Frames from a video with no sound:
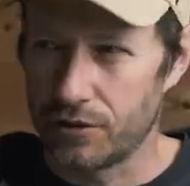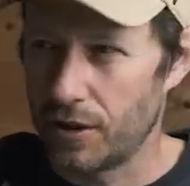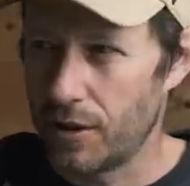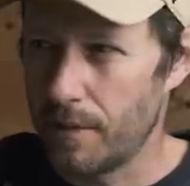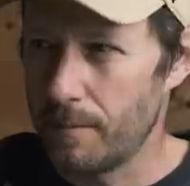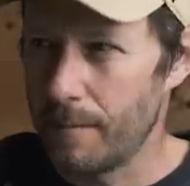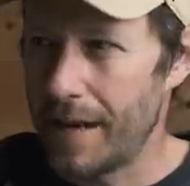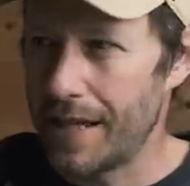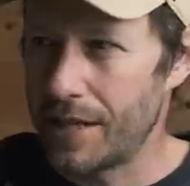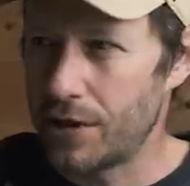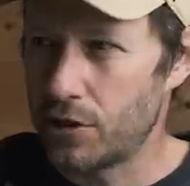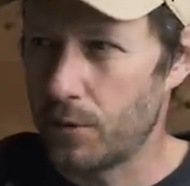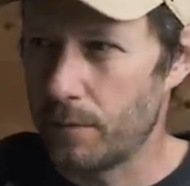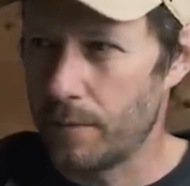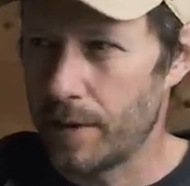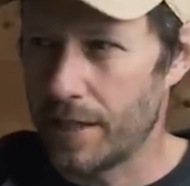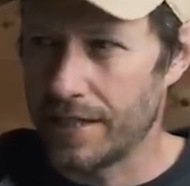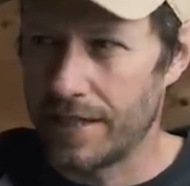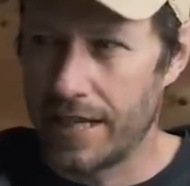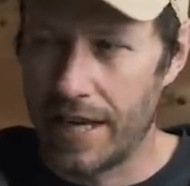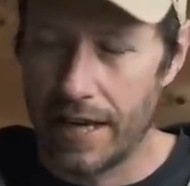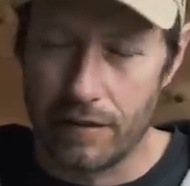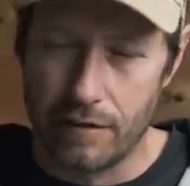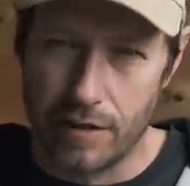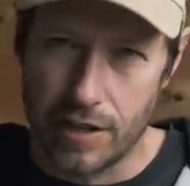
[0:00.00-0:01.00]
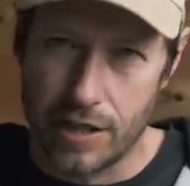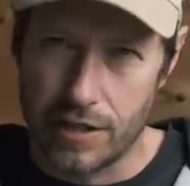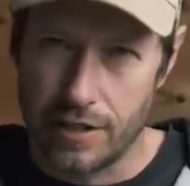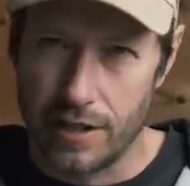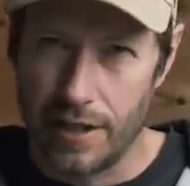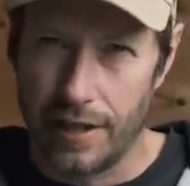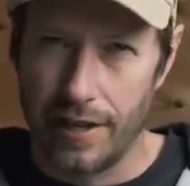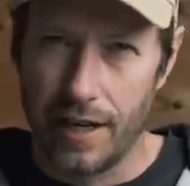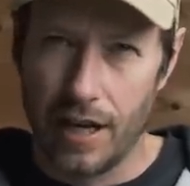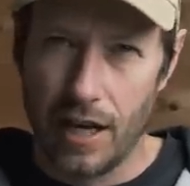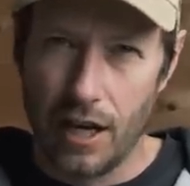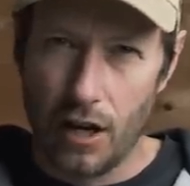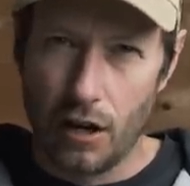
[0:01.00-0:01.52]
So the main subject here is
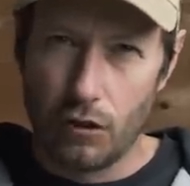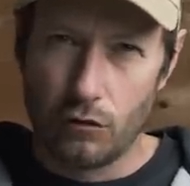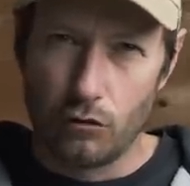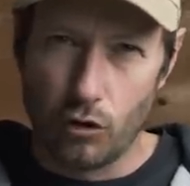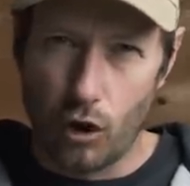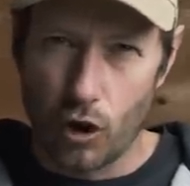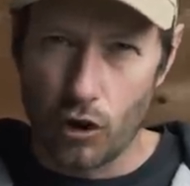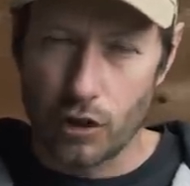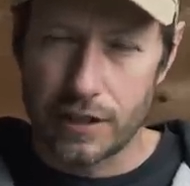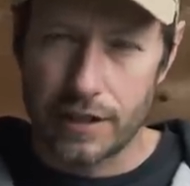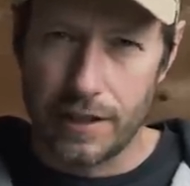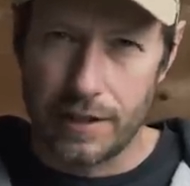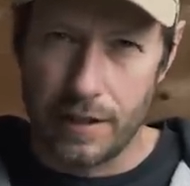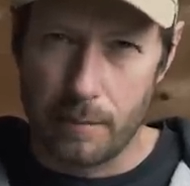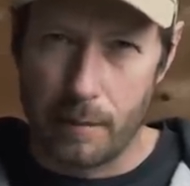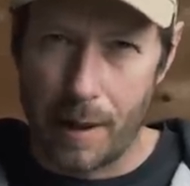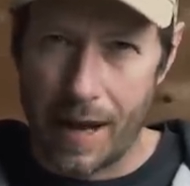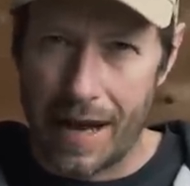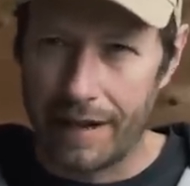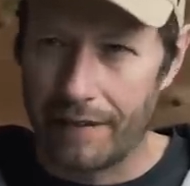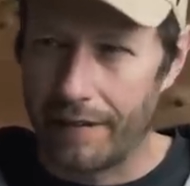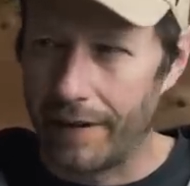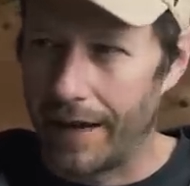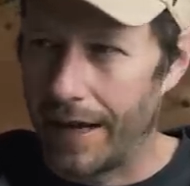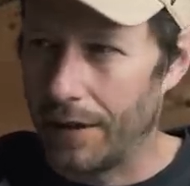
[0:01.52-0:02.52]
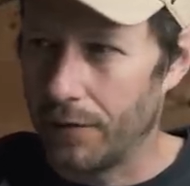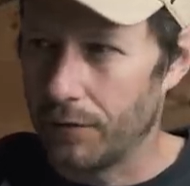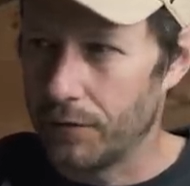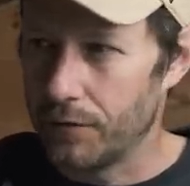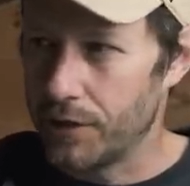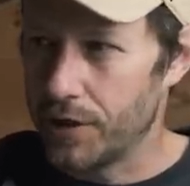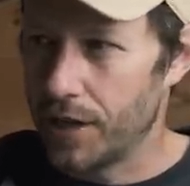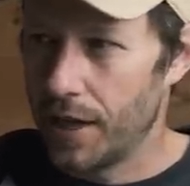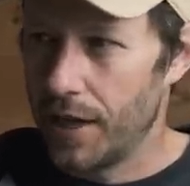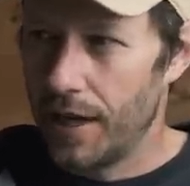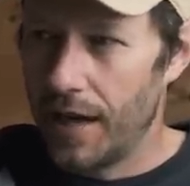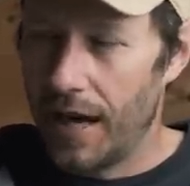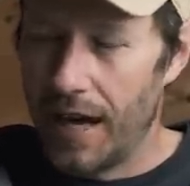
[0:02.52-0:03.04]
the rocks in the
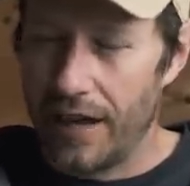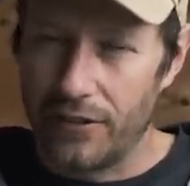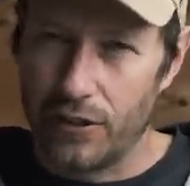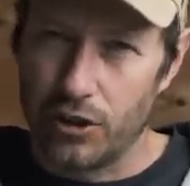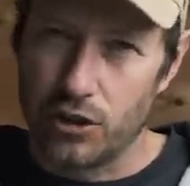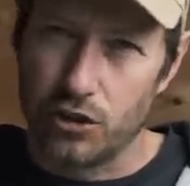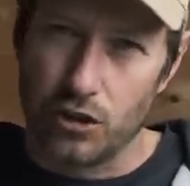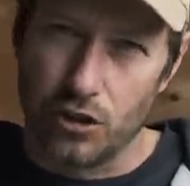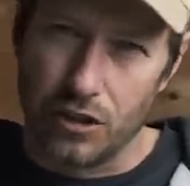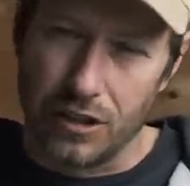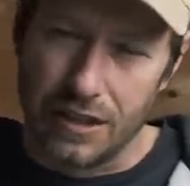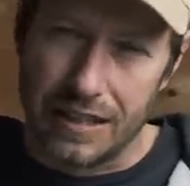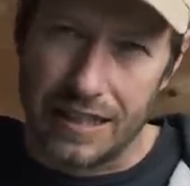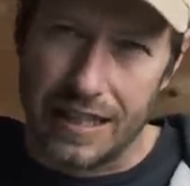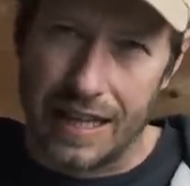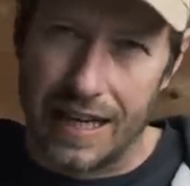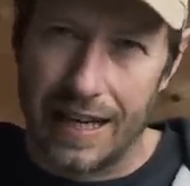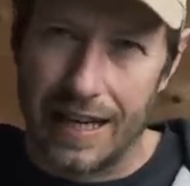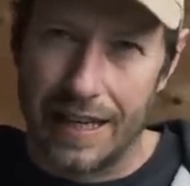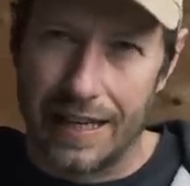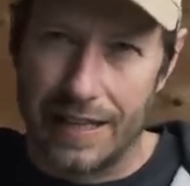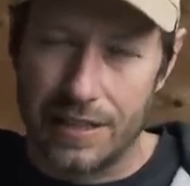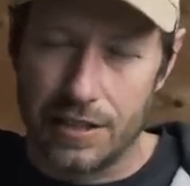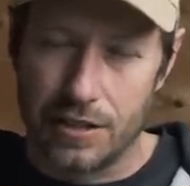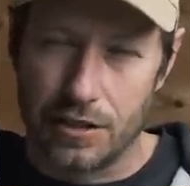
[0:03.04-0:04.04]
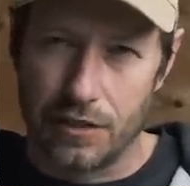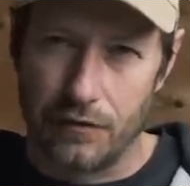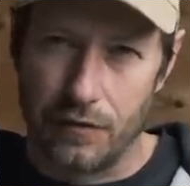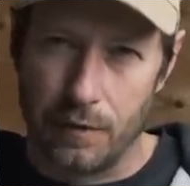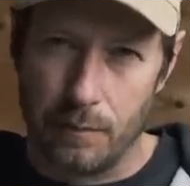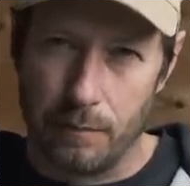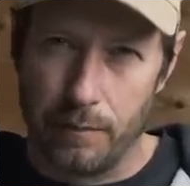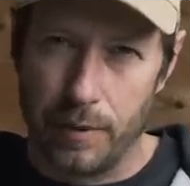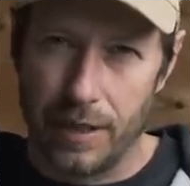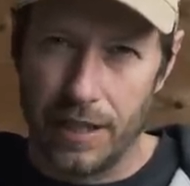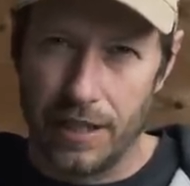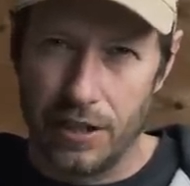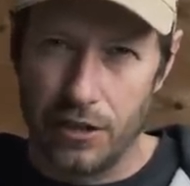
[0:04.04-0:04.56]
background, and the sort of lines of
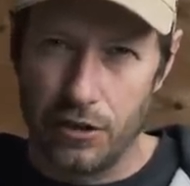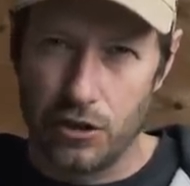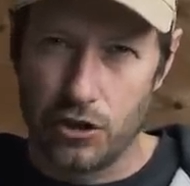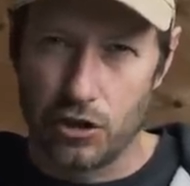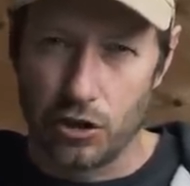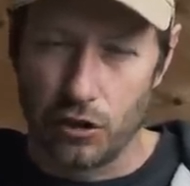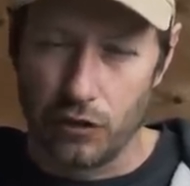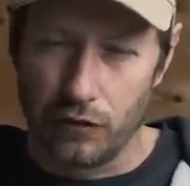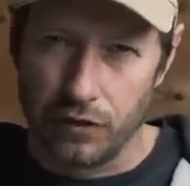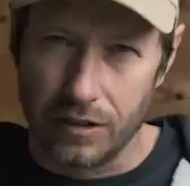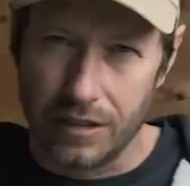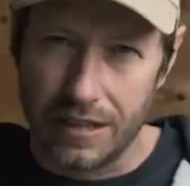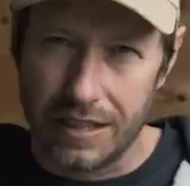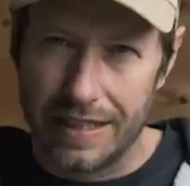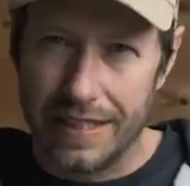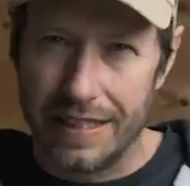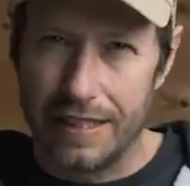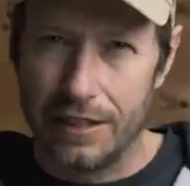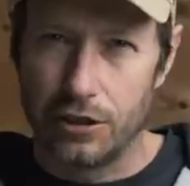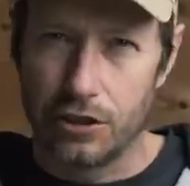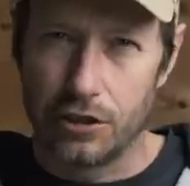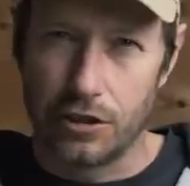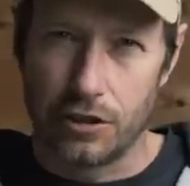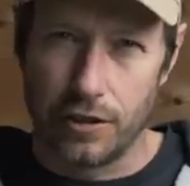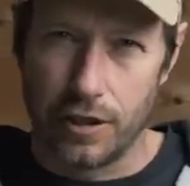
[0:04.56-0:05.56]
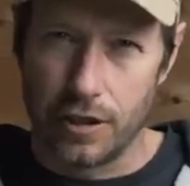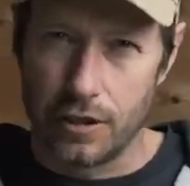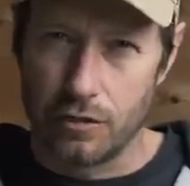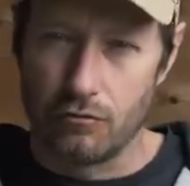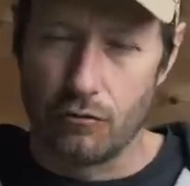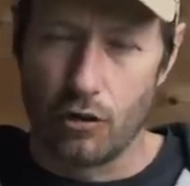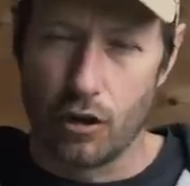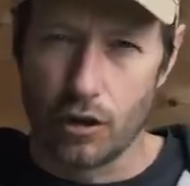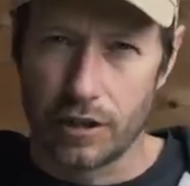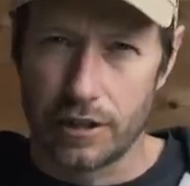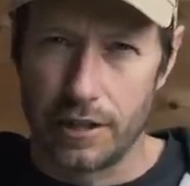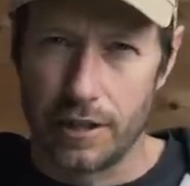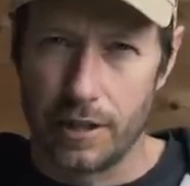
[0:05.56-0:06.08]
the beach sort of lead to those
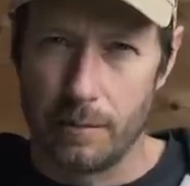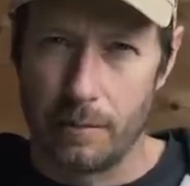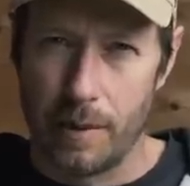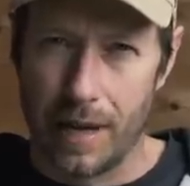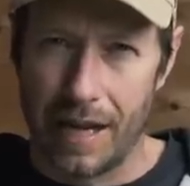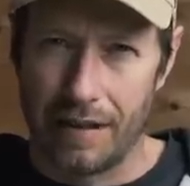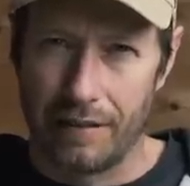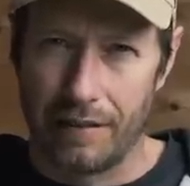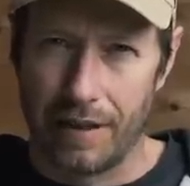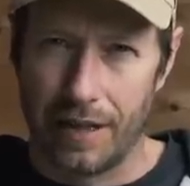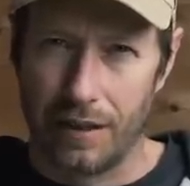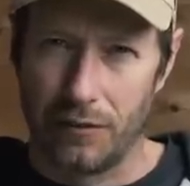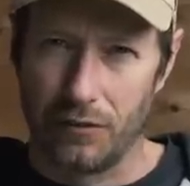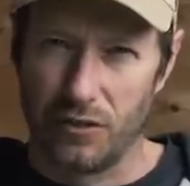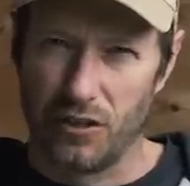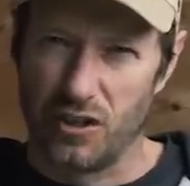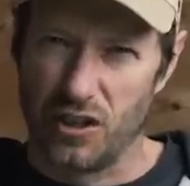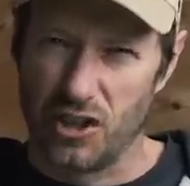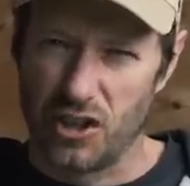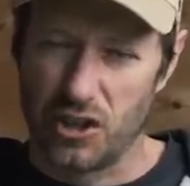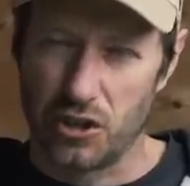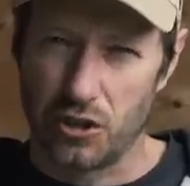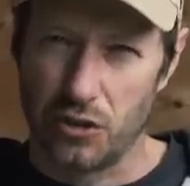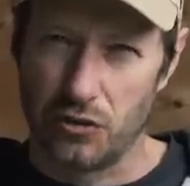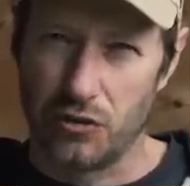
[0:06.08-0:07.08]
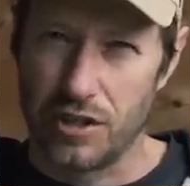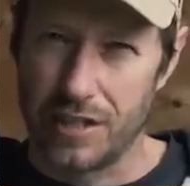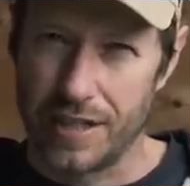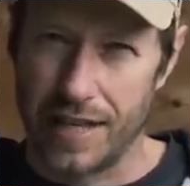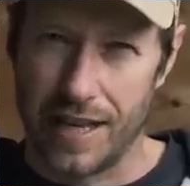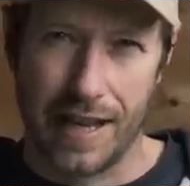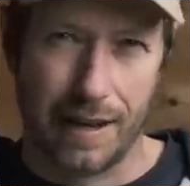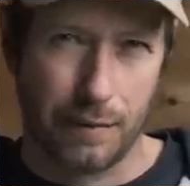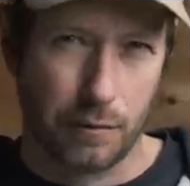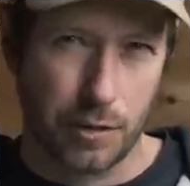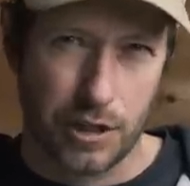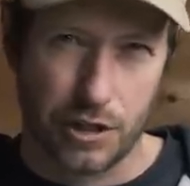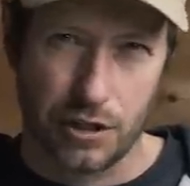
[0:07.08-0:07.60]
rocks in the background and the
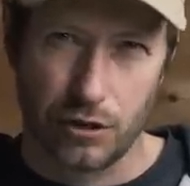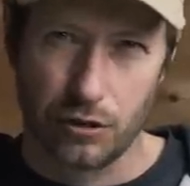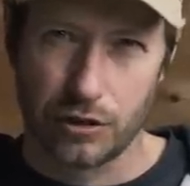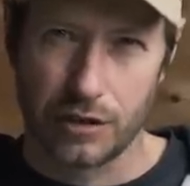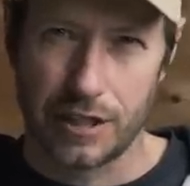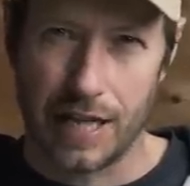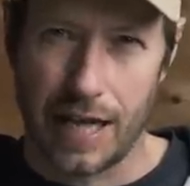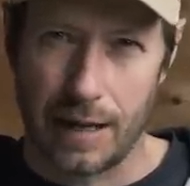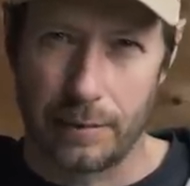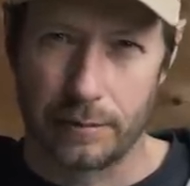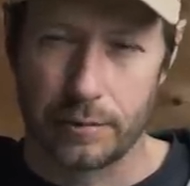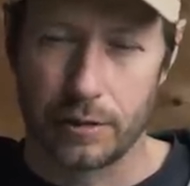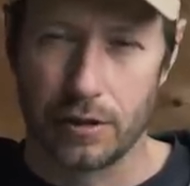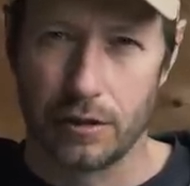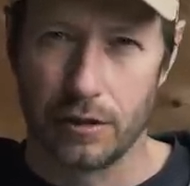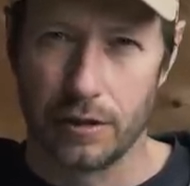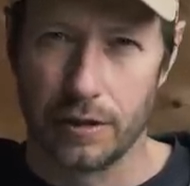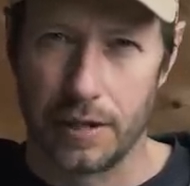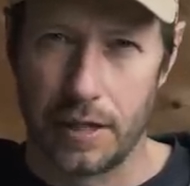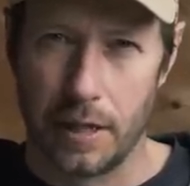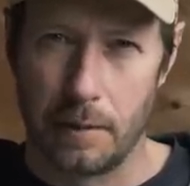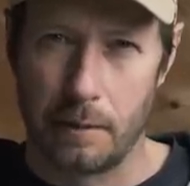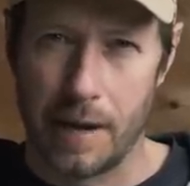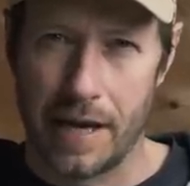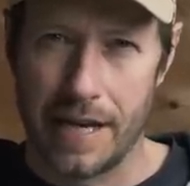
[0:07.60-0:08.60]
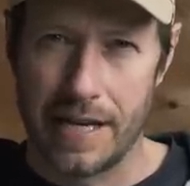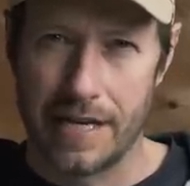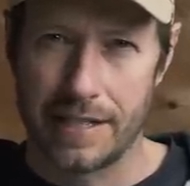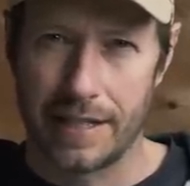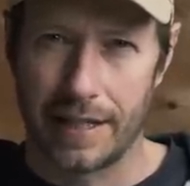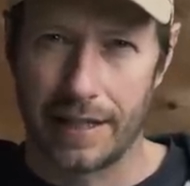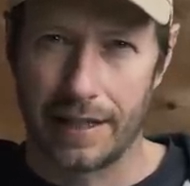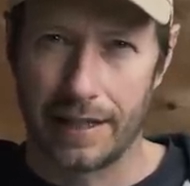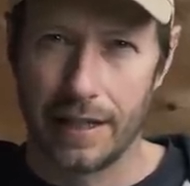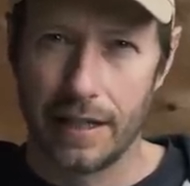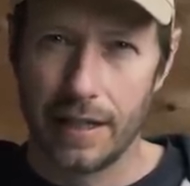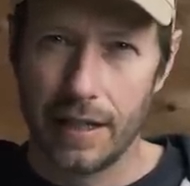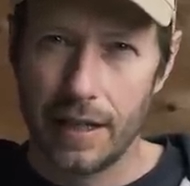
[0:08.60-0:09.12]
sunset, which looks absolutely
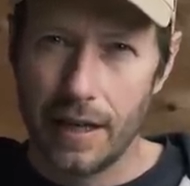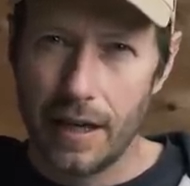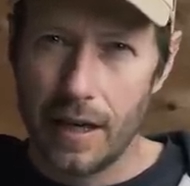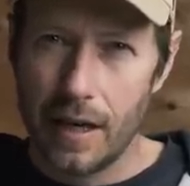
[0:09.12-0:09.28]
amazing.